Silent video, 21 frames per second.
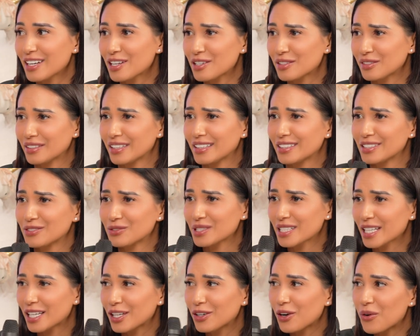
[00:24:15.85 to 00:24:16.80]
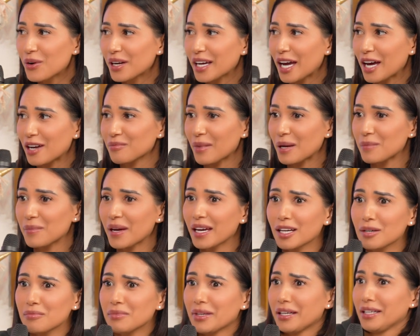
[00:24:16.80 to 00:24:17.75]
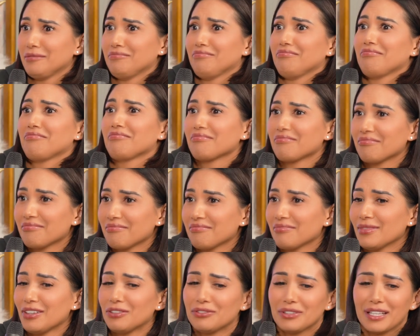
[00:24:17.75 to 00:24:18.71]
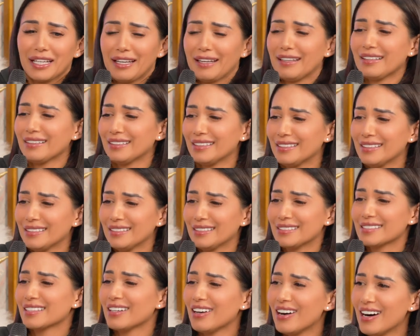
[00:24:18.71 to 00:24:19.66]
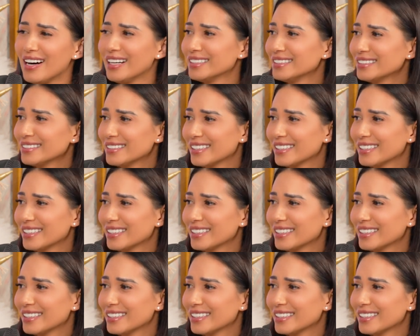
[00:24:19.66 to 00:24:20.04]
And then it was like going out of my bank. I'm like, okay, it's gone.